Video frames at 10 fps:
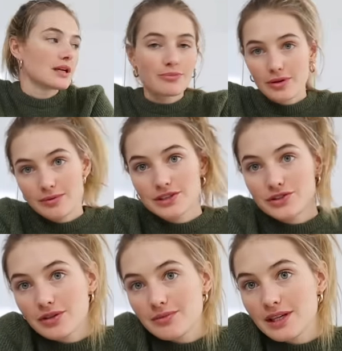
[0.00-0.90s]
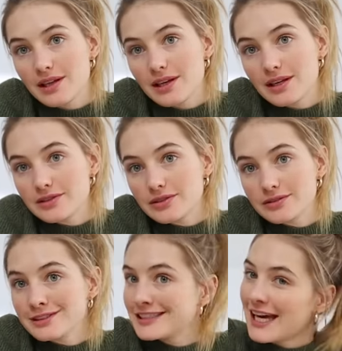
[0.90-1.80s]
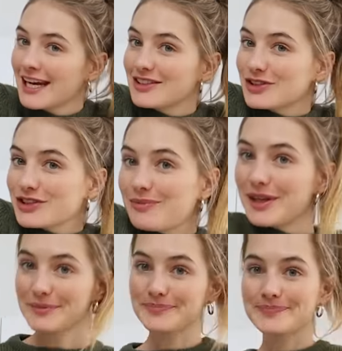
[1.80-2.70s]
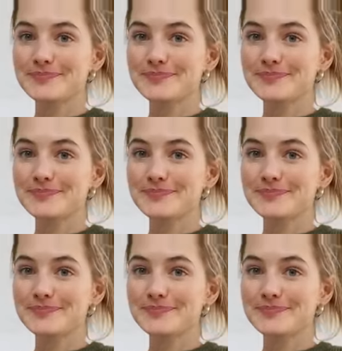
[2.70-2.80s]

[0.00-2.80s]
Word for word: I'm probably just gonna make like a little salad or something.